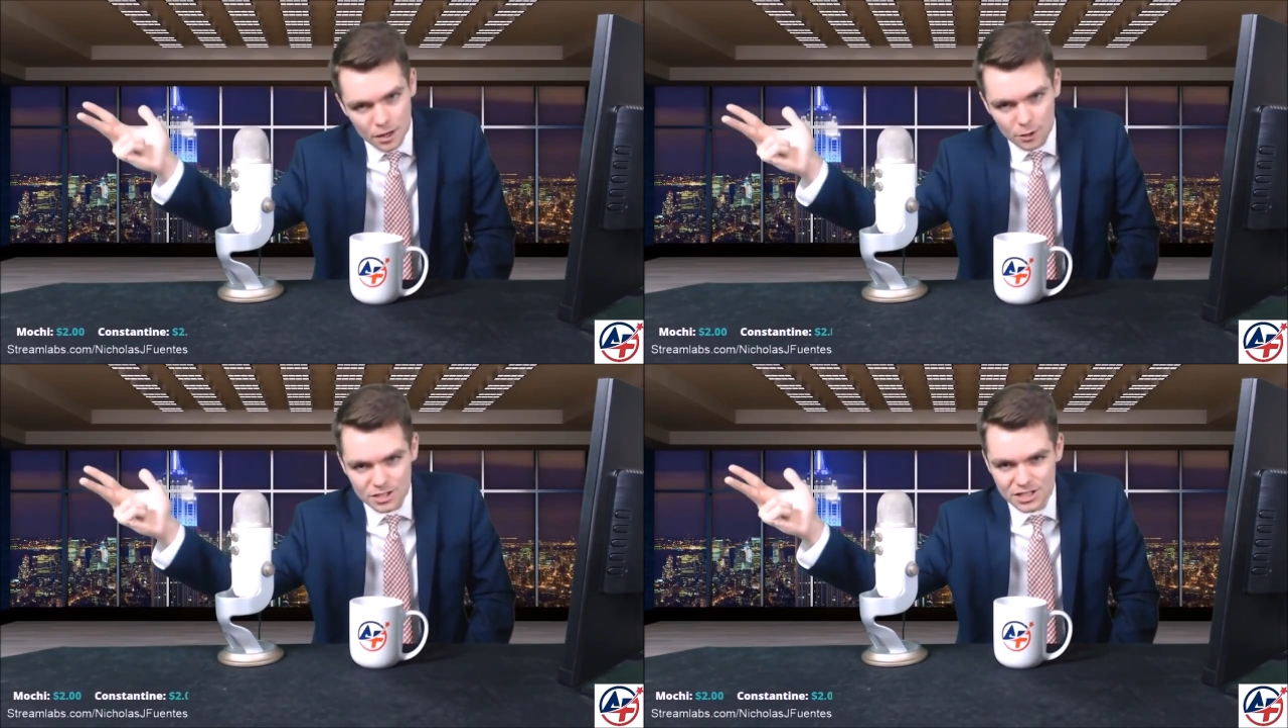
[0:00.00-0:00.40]

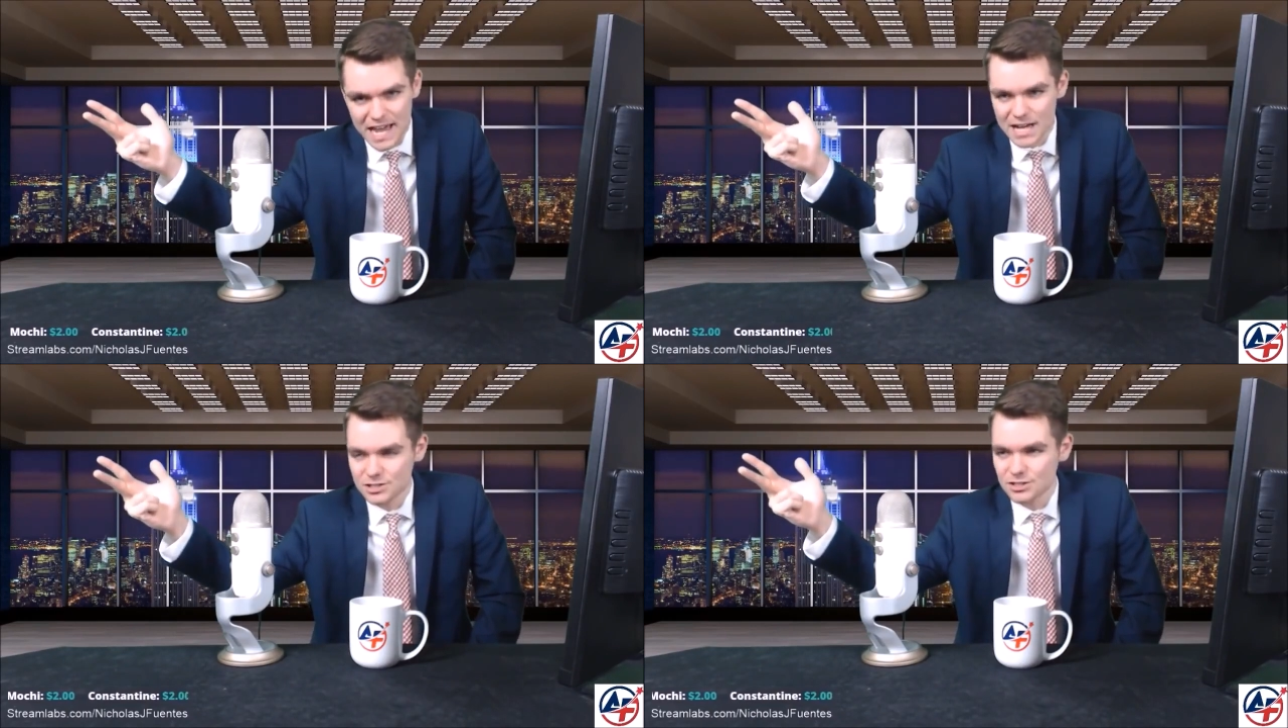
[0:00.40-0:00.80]
who's a
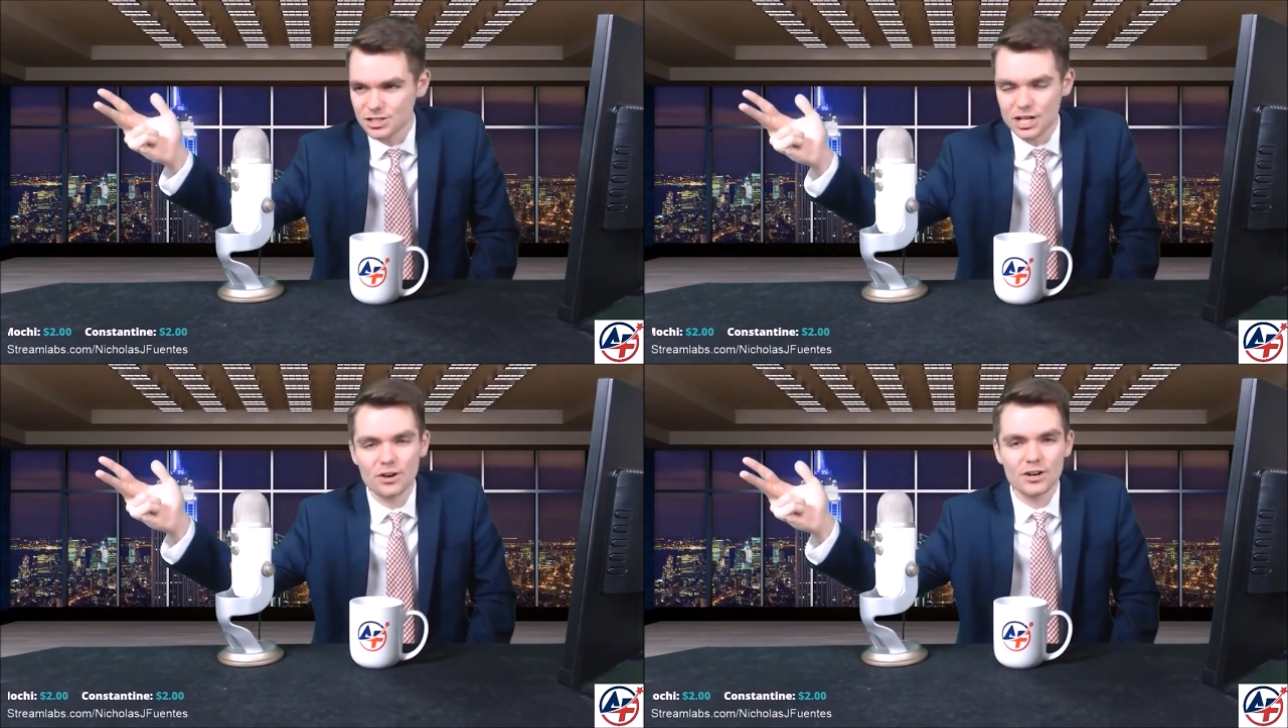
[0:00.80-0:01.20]
national
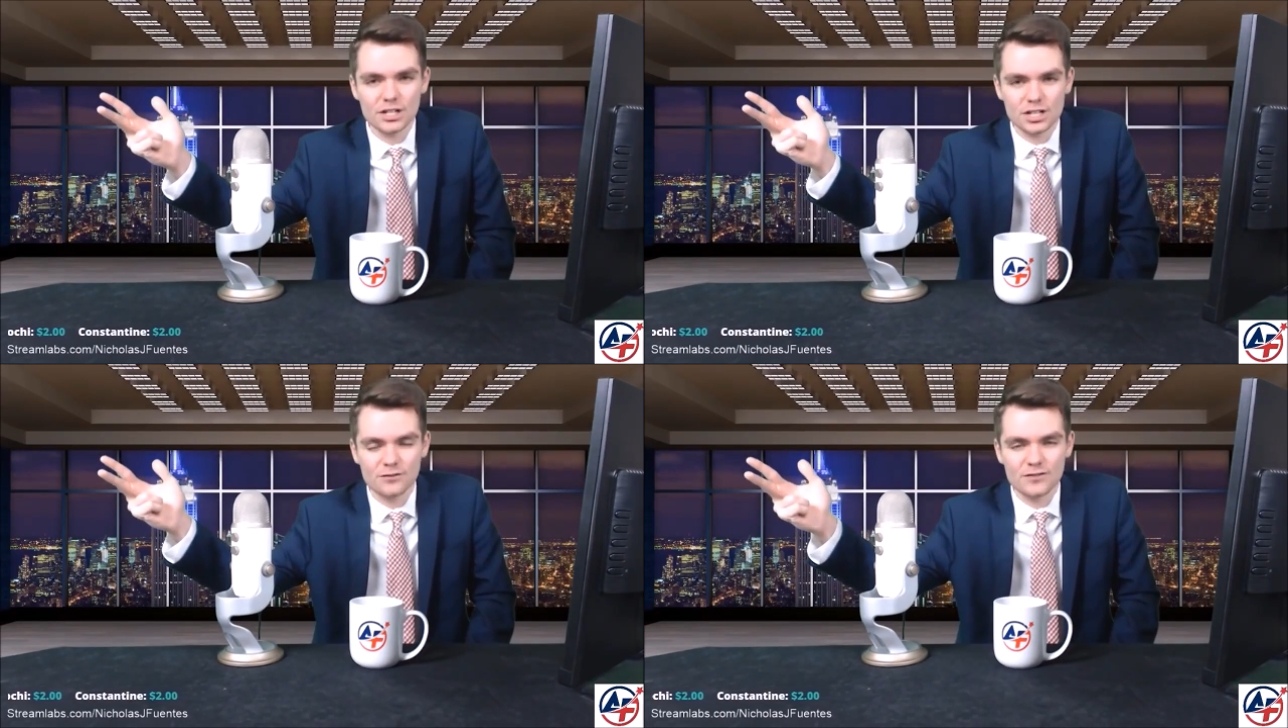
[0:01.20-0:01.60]
security
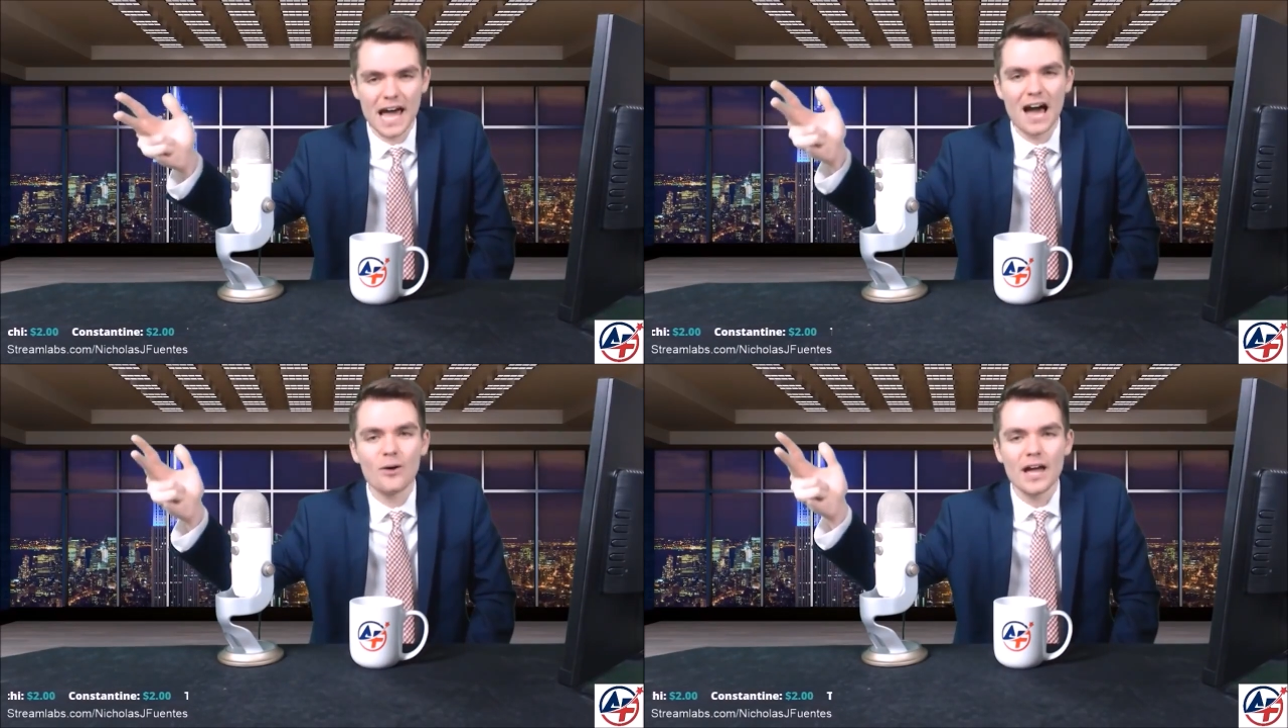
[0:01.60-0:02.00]
chief
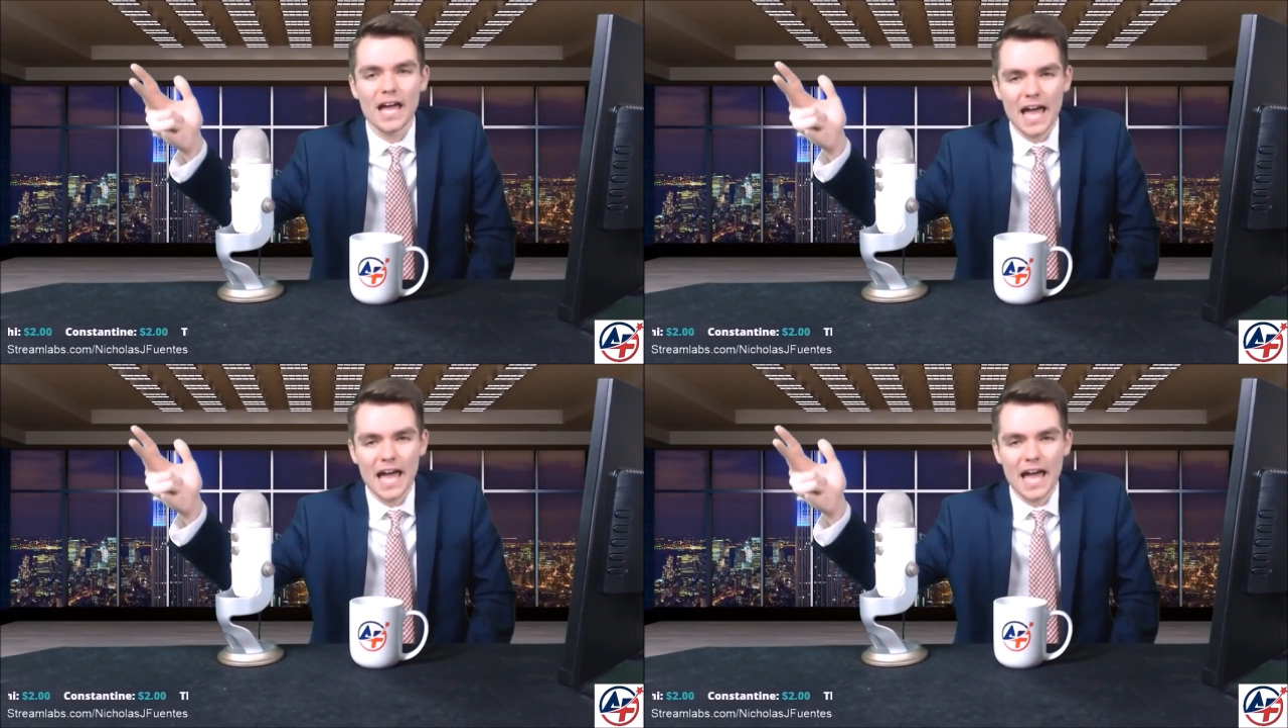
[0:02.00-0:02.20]
now,